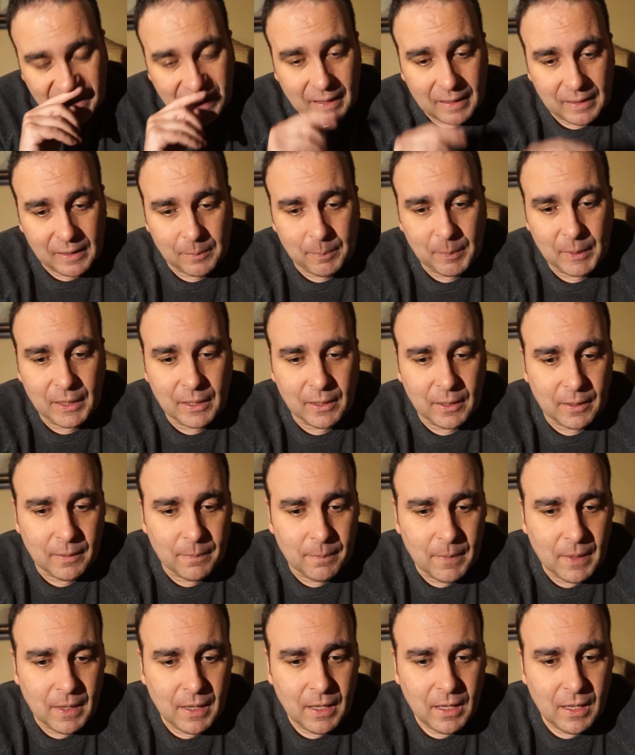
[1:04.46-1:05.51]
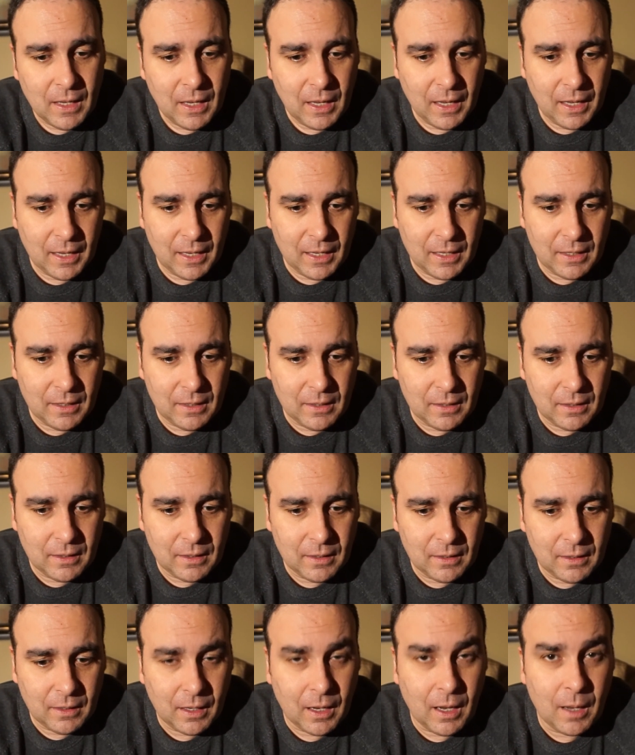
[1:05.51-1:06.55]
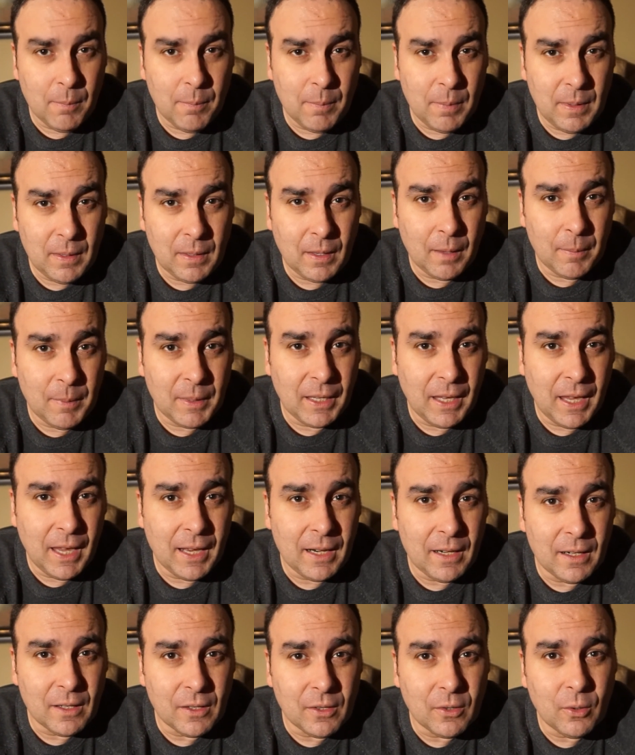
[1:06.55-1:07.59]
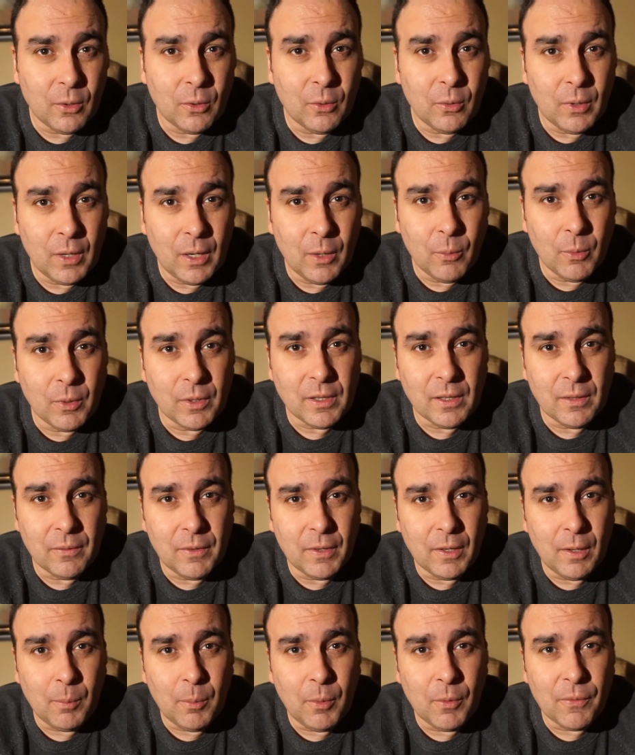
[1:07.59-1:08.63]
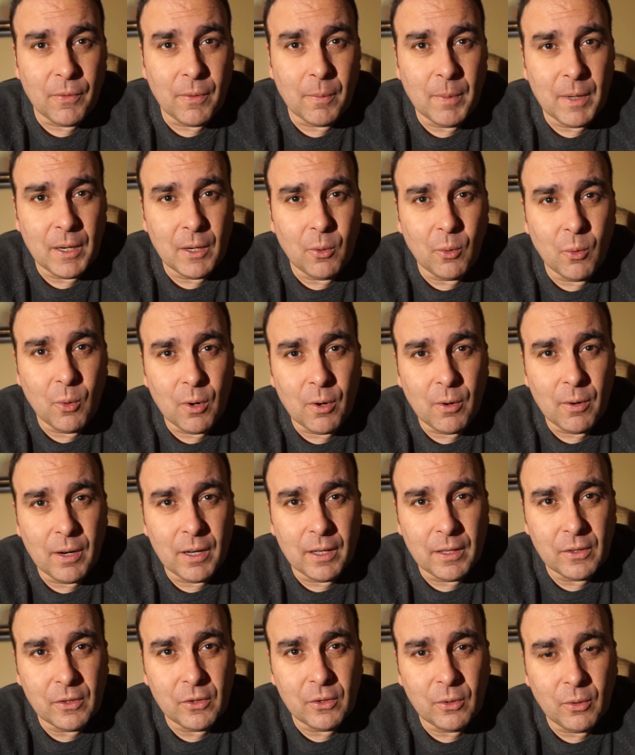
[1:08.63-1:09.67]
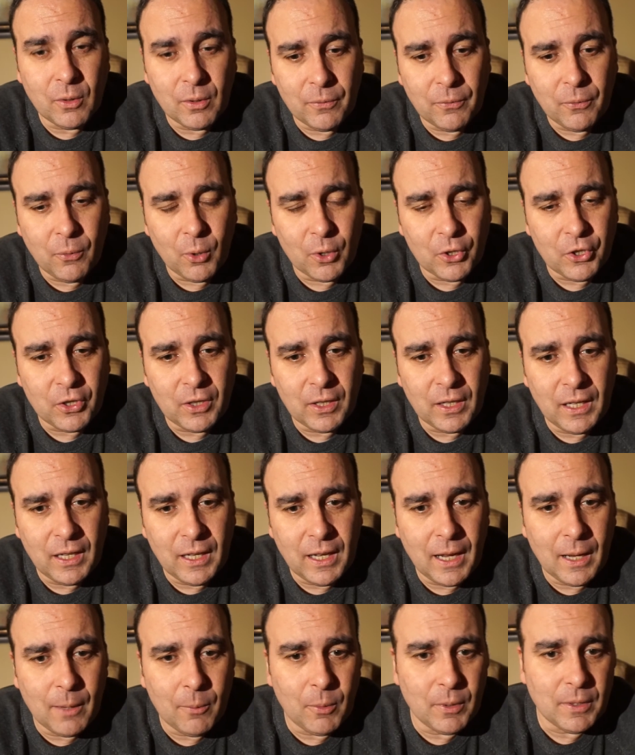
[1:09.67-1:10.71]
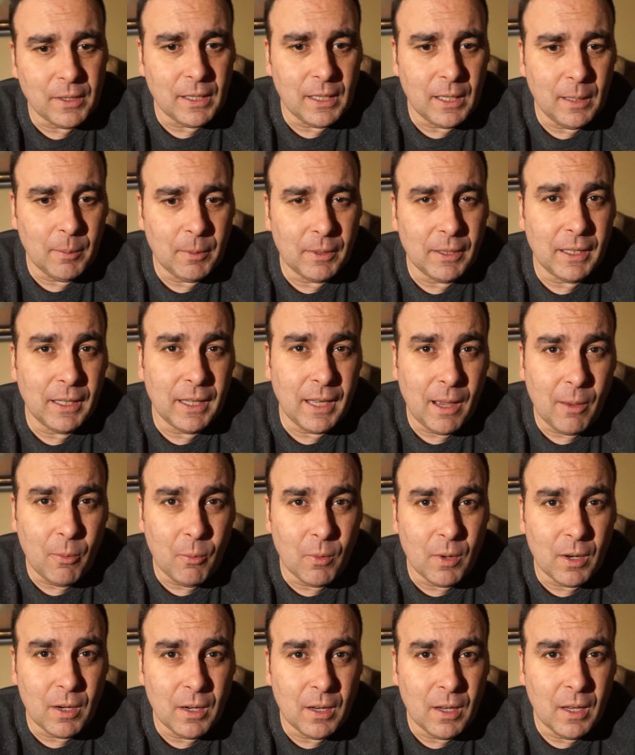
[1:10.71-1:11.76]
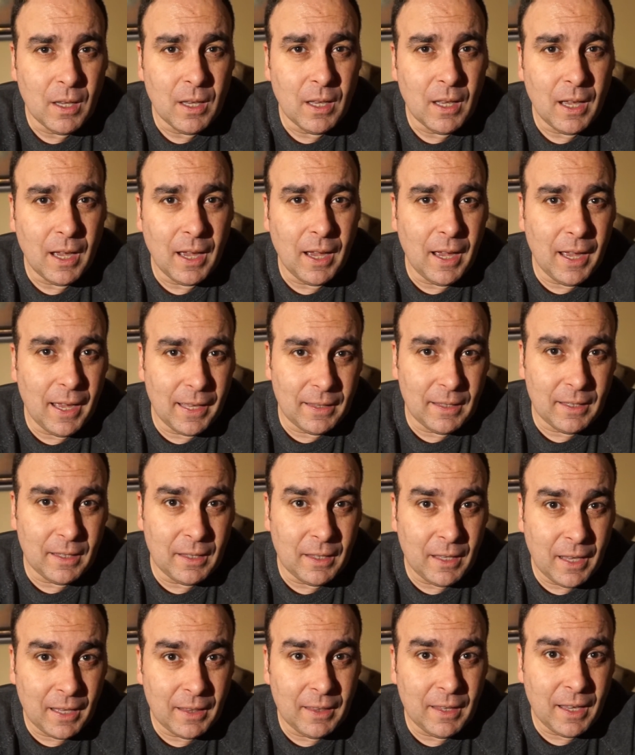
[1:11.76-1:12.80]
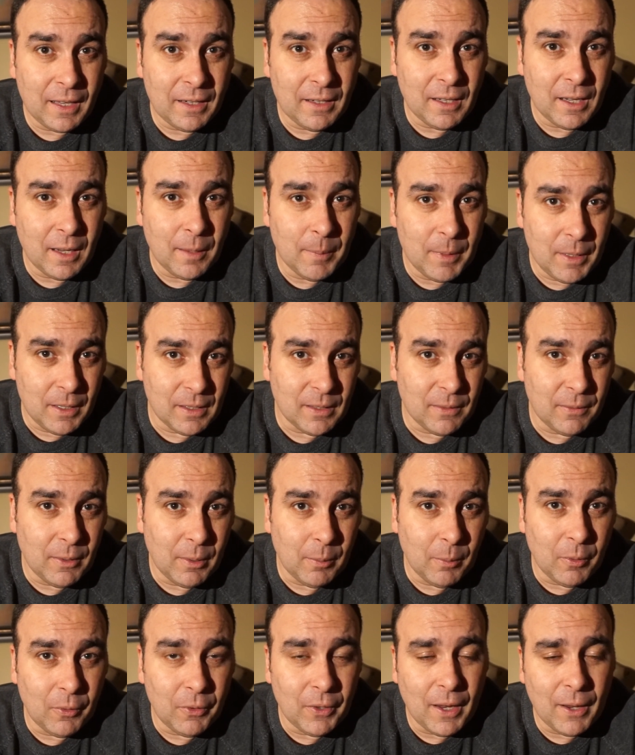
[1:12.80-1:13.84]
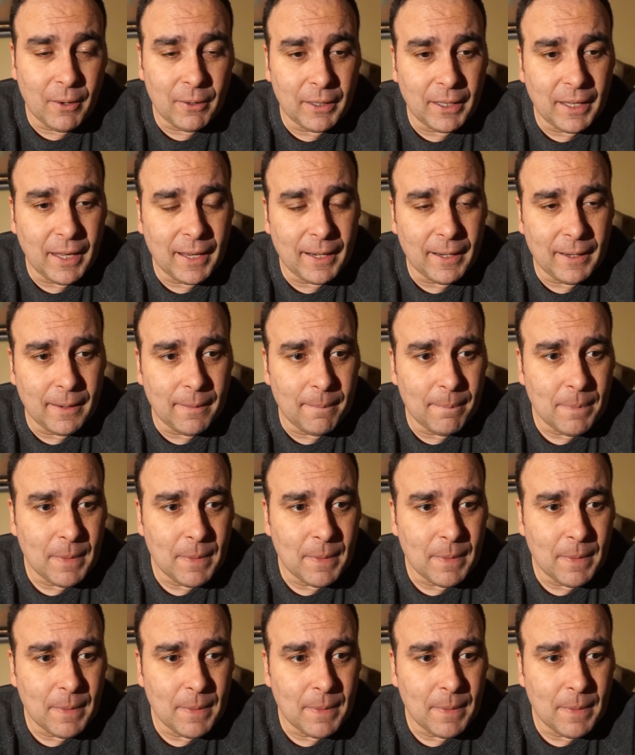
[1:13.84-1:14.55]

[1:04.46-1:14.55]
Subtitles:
speaker, and I'm in Canada, so it wasn't available for me to order it. So unfortunately, I wasn't able to get one at that time. It is available now in Canada.